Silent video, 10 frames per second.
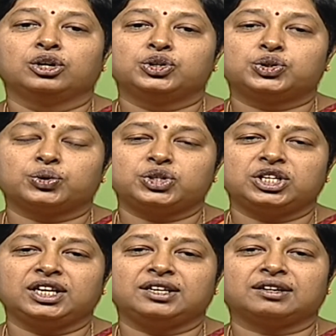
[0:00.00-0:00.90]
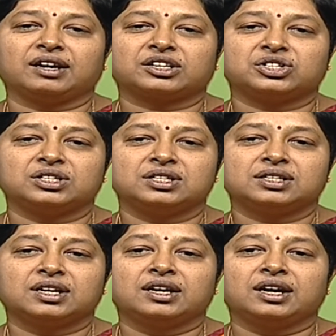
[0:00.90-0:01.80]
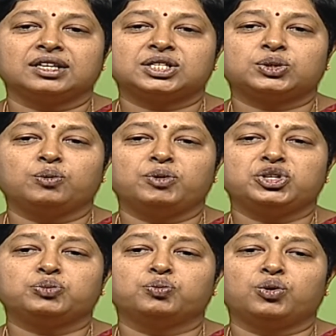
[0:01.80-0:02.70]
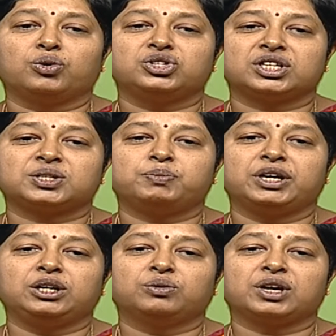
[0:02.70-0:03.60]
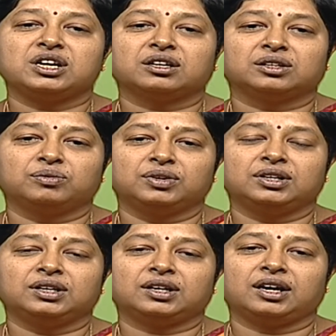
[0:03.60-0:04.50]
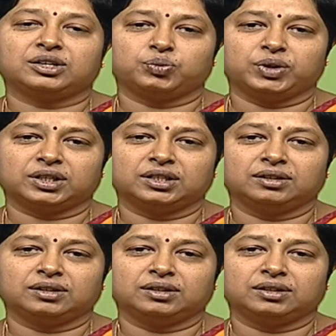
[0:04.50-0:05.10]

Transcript: social interactions and so much more just by looking at the world at work.